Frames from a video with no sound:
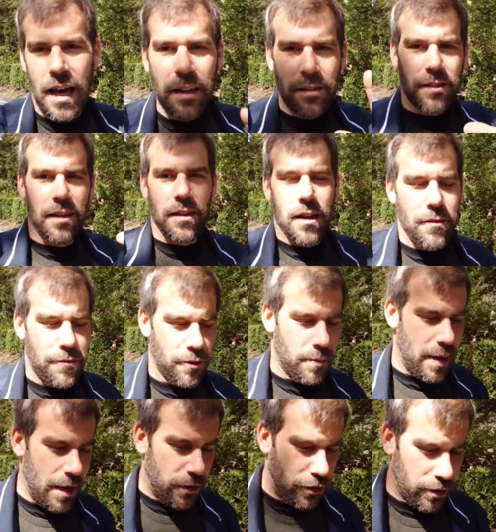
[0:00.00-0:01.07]
instant
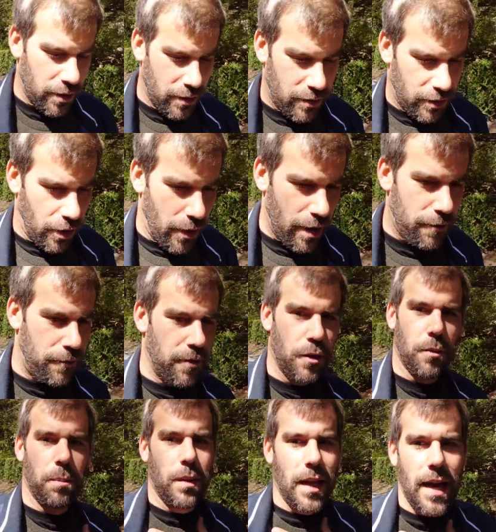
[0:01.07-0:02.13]
information. So I
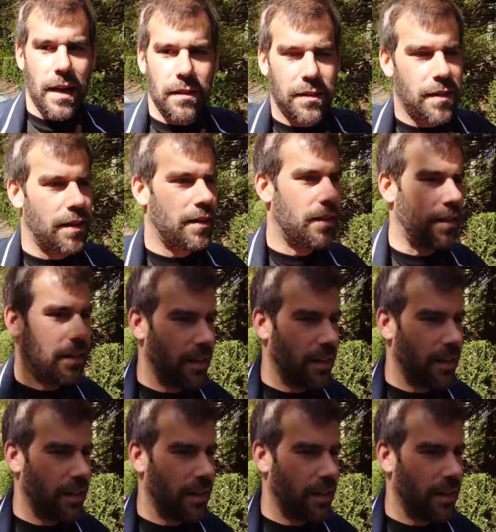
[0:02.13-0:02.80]
feel blessed.